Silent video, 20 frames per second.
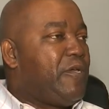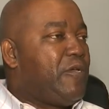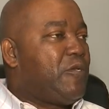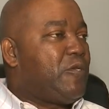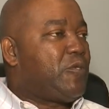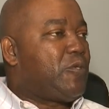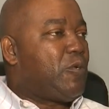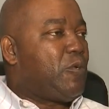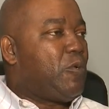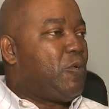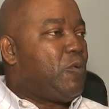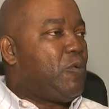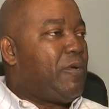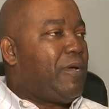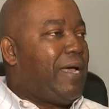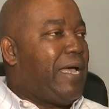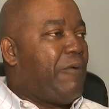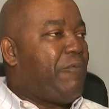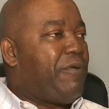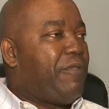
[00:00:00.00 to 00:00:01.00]

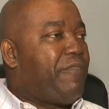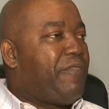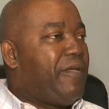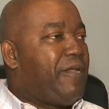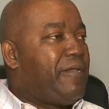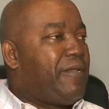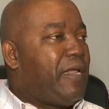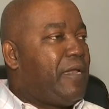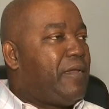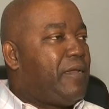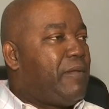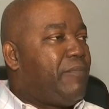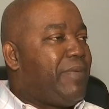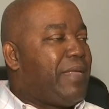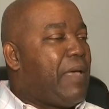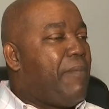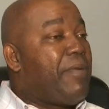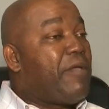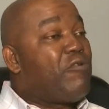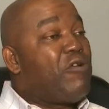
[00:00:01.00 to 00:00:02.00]
So I would think that
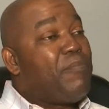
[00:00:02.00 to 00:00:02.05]
becoming